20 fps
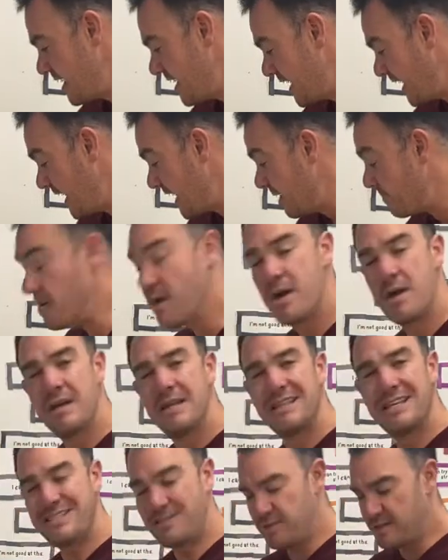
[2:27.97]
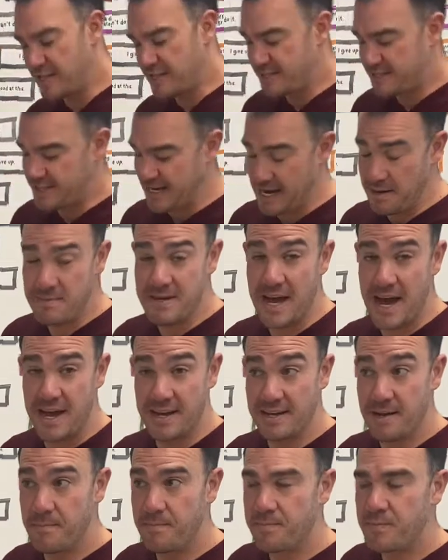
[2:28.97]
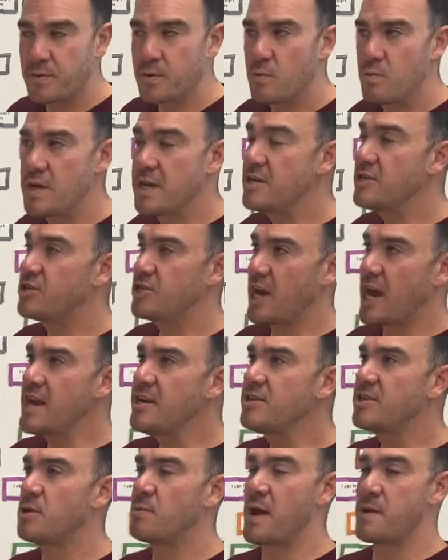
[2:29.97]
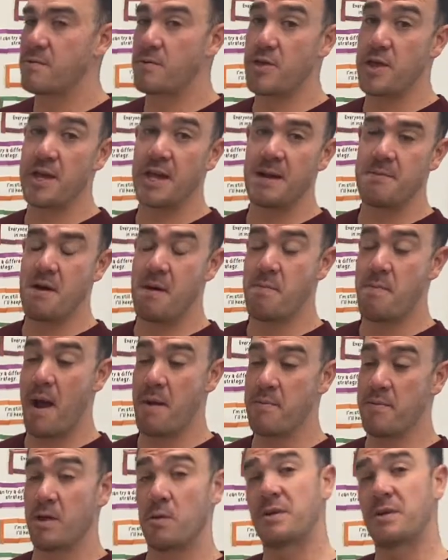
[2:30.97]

Let's use that same die. We can change the way we're thinking about probability.